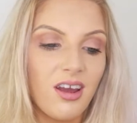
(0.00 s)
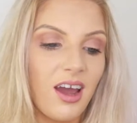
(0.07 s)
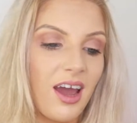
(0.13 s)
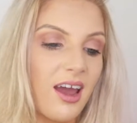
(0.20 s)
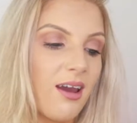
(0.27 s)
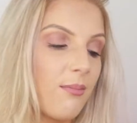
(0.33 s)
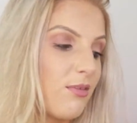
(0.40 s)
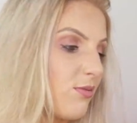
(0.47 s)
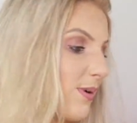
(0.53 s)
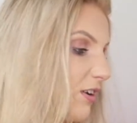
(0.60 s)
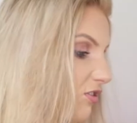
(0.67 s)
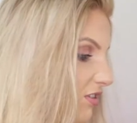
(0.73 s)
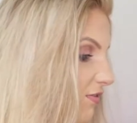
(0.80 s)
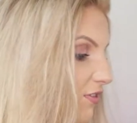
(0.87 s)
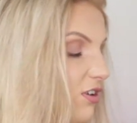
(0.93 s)

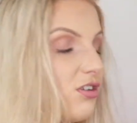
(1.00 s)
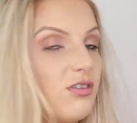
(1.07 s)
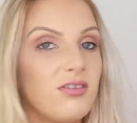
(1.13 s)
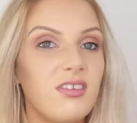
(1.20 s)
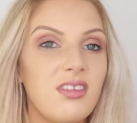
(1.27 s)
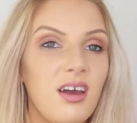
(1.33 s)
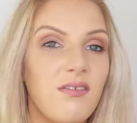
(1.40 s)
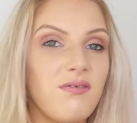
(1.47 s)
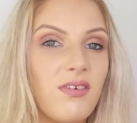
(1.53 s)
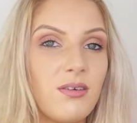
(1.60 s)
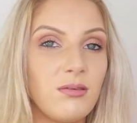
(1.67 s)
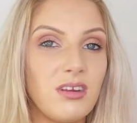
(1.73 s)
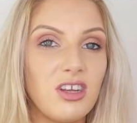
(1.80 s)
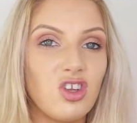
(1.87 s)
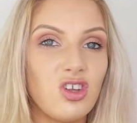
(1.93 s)
Especially if you're using that
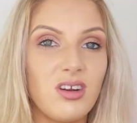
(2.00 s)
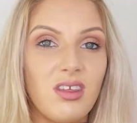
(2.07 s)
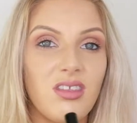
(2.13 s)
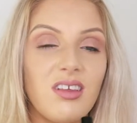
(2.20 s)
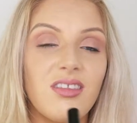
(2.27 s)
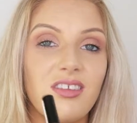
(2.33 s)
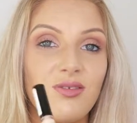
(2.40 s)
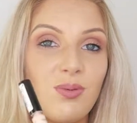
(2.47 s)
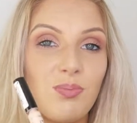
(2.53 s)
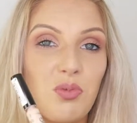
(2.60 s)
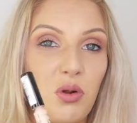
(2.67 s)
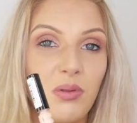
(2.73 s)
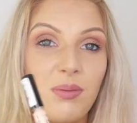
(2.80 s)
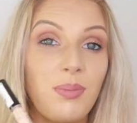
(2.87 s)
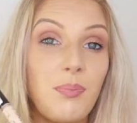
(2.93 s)
foundation, I think this would
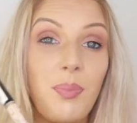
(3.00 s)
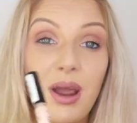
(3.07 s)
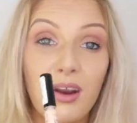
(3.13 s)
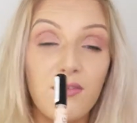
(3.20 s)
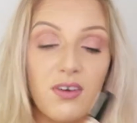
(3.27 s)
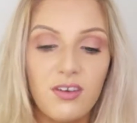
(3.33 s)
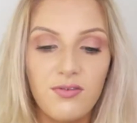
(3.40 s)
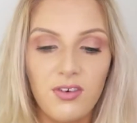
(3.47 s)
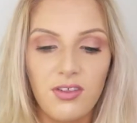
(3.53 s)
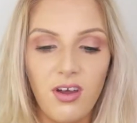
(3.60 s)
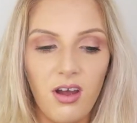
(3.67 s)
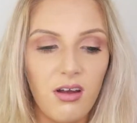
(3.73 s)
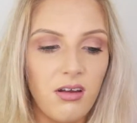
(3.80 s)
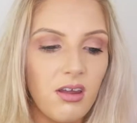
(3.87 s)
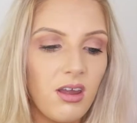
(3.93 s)
probably be perfect for
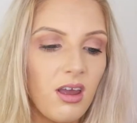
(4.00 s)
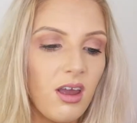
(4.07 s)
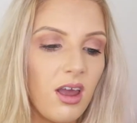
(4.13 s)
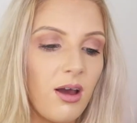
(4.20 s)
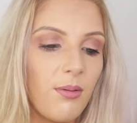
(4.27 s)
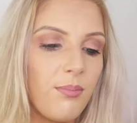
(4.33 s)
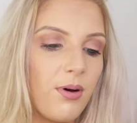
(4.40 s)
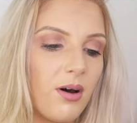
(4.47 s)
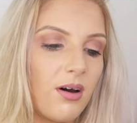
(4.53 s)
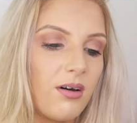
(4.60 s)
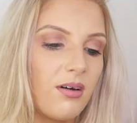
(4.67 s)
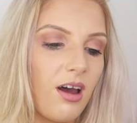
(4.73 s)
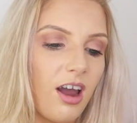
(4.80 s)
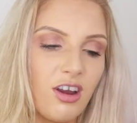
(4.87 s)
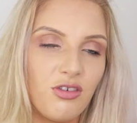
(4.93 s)
that.
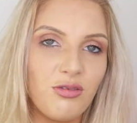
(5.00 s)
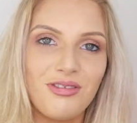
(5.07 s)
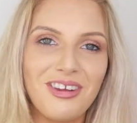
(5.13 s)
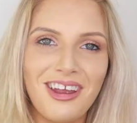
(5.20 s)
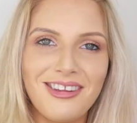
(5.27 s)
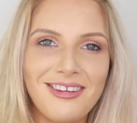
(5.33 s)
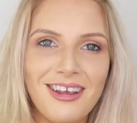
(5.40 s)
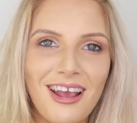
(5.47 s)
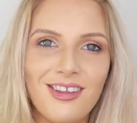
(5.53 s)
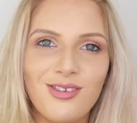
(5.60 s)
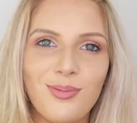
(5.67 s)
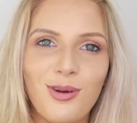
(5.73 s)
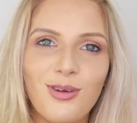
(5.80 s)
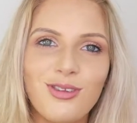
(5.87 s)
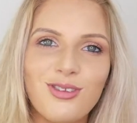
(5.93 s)
But I don't tend to get
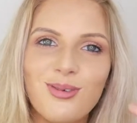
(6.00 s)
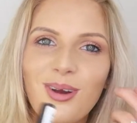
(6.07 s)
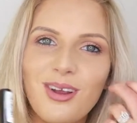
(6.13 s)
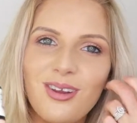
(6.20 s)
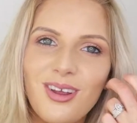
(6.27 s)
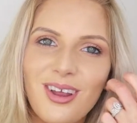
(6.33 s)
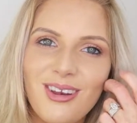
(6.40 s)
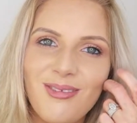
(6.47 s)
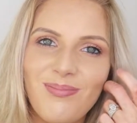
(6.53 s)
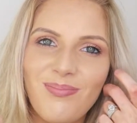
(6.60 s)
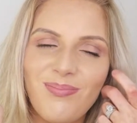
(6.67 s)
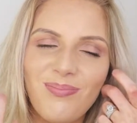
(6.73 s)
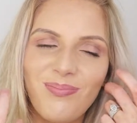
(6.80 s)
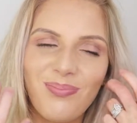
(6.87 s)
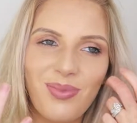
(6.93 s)
spots, so
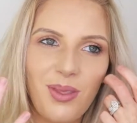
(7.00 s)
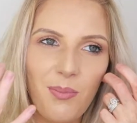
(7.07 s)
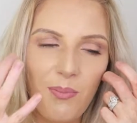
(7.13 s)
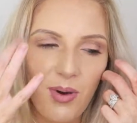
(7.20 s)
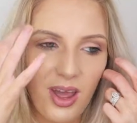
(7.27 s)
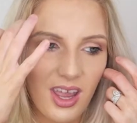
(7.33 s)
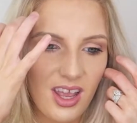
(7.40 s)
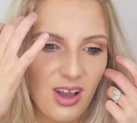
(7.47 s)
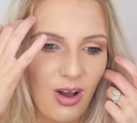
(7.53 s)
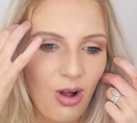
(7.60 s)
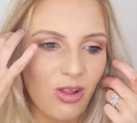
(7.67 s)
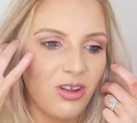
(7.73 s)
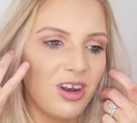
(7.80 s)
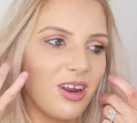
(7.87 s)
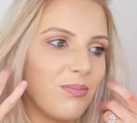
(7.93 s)
in my
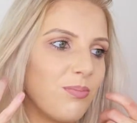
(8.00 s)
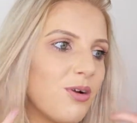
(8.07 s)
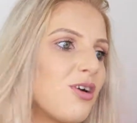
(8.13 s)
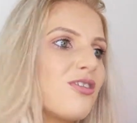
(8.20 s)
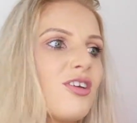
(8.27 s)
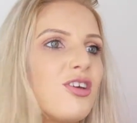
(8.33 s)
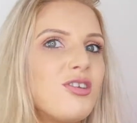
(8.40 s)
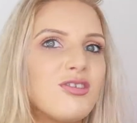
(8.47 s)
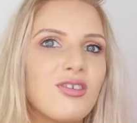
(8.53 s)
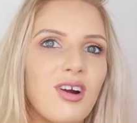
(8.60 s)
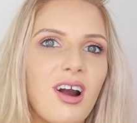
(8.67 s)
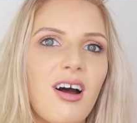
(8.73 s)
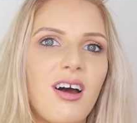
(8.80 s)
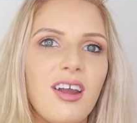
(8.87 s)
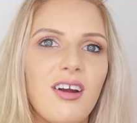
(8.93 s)
colouring, because I use
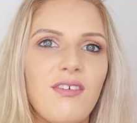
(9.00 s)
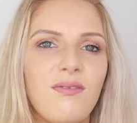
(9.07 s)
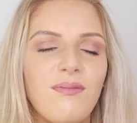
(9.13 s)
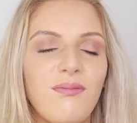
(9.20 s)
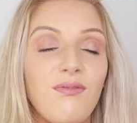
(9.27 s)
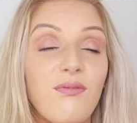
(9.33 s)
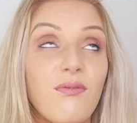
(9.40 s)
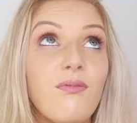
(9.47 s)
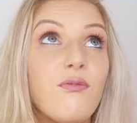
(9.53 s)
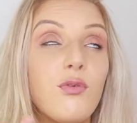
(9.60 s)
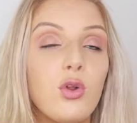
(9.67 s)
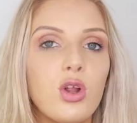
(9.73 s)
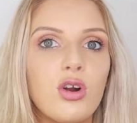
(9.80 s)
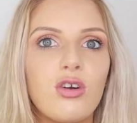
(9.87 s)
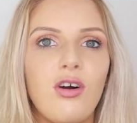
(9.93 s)
sort of higher,
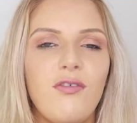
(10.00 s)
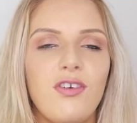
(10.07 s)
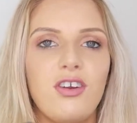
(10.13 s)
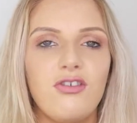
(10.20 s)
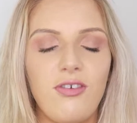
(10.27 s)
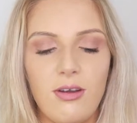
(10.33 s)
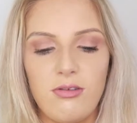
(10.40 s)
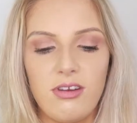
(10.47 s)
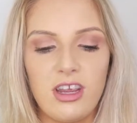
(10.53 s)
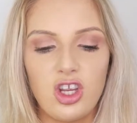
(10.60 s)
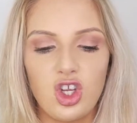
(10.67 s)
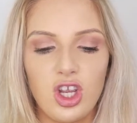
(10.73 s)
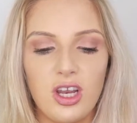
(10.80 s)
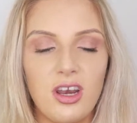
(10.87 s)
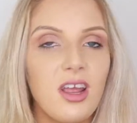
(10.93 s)
fuller coverage
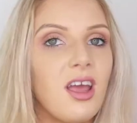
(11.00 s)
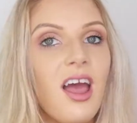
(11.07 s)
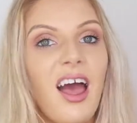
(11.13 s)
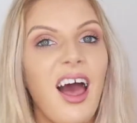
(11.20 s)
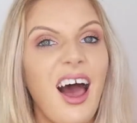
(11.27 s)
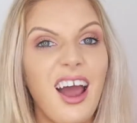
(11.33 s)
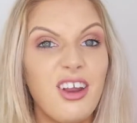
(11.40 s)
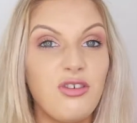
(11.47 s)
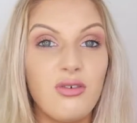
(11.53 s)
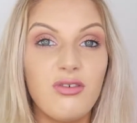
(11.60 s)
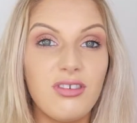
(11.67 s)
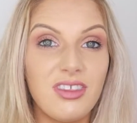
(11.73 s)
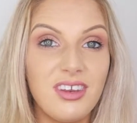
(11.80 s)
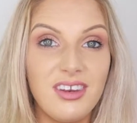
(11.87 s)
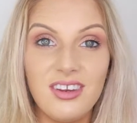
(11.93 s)
foundation, I don't
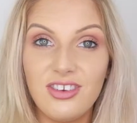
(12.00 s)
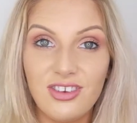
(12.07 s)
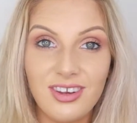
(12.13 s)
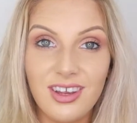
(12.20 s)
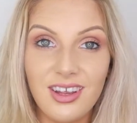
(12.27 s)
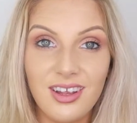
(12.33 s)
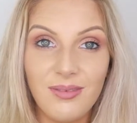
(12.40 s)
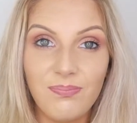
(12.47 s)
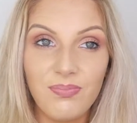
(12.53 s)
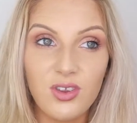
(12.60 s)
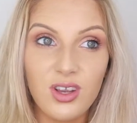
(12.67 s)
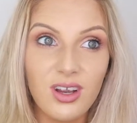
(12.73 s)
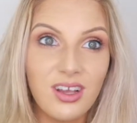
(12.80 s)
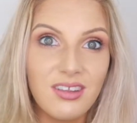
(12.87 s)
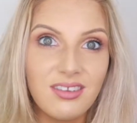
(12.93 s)
really need to
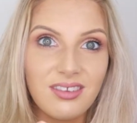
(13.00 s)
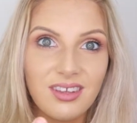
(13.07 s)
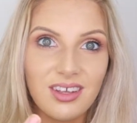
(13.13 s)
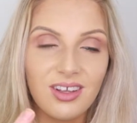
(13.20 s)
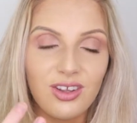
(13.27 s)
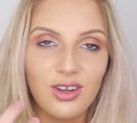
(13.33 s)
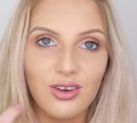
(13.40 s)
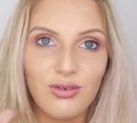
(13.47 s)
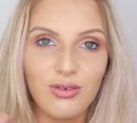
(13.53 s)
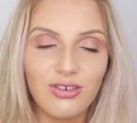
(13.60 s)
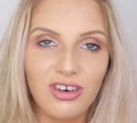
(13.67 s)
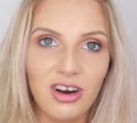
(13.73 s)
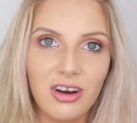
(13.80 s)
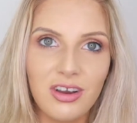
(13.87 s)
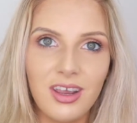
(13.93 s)
conceal, you know,
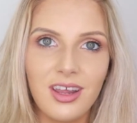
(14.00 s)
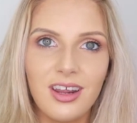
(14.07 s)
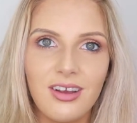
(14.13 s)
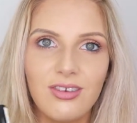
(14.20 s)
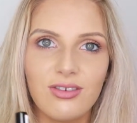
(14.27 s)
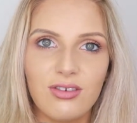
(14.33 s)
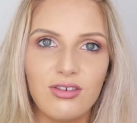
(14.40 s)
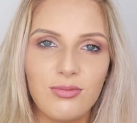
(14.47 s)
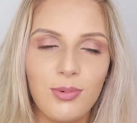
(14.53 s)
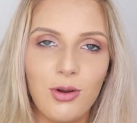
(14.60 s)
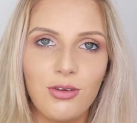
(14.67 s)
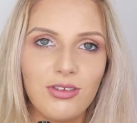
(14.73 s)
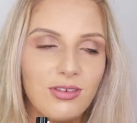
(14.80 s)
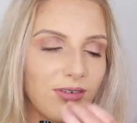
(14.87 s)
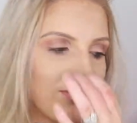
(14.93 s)
dark areas or
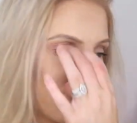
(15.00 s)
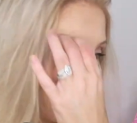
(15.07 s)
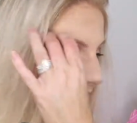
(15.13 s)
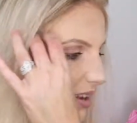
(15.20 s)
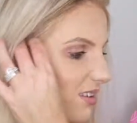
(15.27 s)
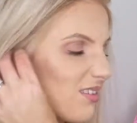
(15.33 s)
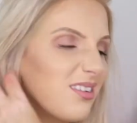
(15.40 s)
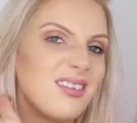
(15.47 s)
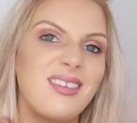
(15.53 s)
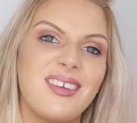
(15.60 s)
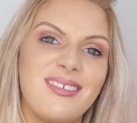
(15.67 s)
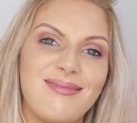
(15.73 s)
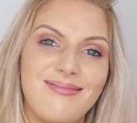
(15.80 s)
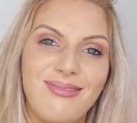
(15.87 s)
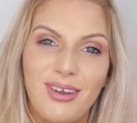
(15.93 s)
spots or things, because
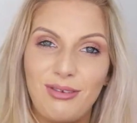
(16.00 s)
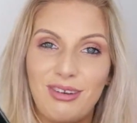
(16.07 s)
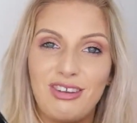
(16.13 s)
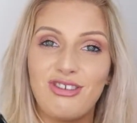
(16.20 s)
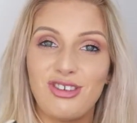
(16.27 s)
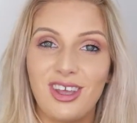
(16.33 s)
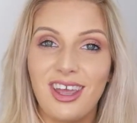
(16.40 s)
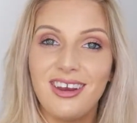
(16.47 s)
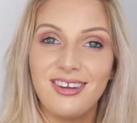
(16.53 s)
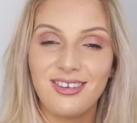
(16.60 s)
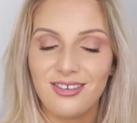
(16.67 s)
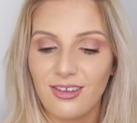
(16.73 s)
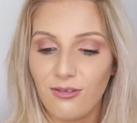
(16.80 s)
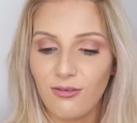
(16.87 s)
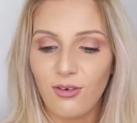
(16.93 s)
the foundation kind of
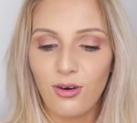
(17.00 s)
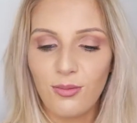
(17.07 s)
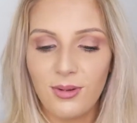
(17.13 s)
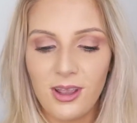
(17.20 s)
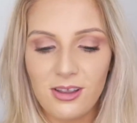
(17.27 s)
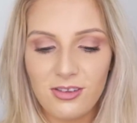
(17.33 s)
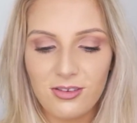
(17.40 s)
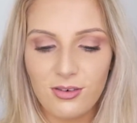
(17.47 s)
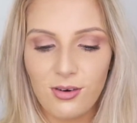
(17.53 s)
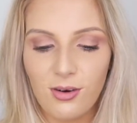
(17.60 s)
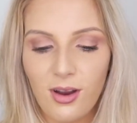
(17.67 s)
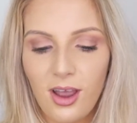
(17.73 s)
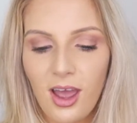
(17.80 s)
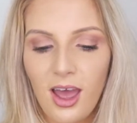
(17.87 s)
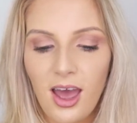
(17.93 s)
does it for me.
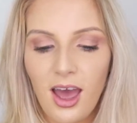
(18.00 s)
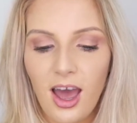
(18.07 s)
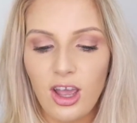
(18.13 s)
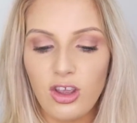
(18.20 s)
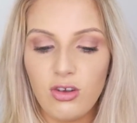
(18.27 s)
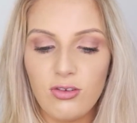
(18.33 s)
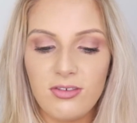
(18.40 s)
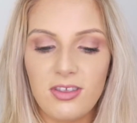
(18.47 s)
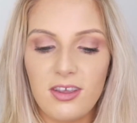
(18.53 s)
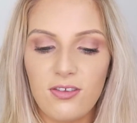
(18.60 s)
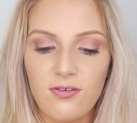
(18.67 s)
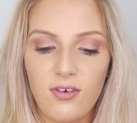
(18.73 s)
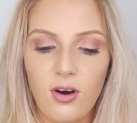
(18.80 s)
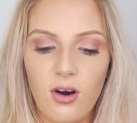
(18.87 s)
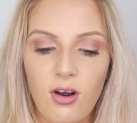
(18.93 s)
So I use
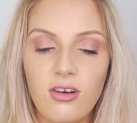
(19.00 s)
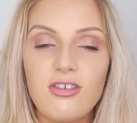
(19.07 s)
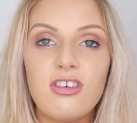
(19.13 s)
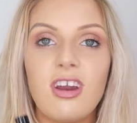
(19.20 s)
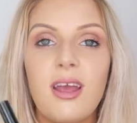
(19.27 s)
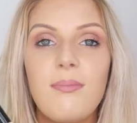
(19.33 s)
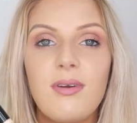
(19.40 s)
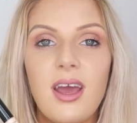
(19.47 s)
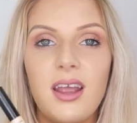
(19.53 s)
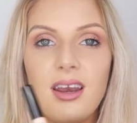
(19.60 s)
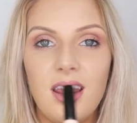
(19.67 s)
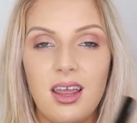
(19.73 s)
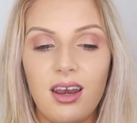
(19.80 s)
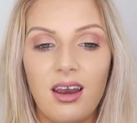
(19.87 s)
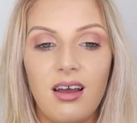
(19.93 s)
this for under eye
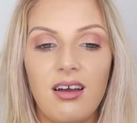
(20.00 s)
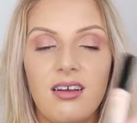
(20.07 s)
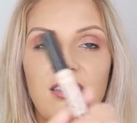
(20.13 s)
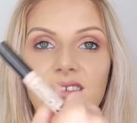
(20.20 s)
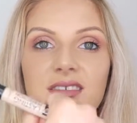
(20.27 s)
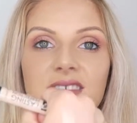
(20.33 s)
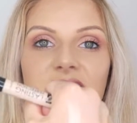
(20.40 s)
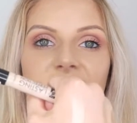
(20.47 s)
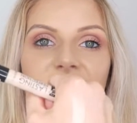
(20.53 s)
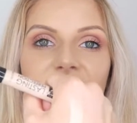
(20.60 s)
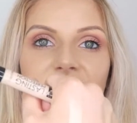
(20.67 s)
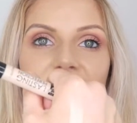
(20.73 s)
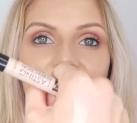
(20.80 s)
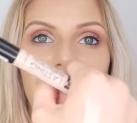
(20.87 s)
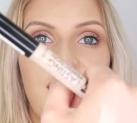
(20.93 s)
brightening, and
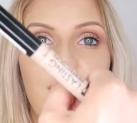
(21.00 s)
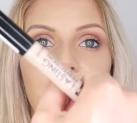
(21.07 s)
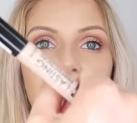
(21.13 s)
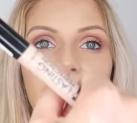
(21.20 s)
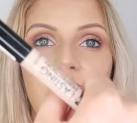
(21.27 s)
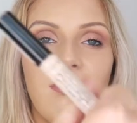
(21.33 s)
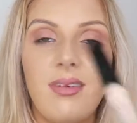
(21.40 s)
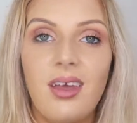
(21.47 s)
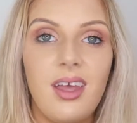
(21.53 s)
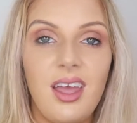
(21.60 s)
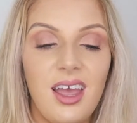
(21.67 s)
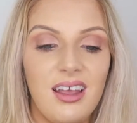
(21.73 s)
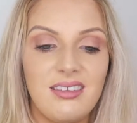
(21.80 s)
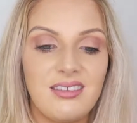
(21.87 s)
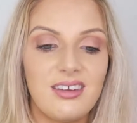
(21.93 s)

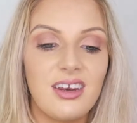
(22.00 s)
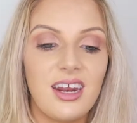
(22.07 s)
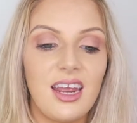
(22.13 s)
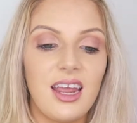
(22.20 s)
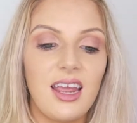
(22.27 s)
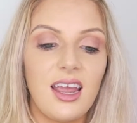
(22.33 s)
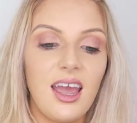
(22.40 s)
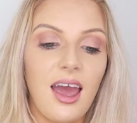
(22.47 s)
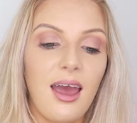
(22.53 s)
it's great.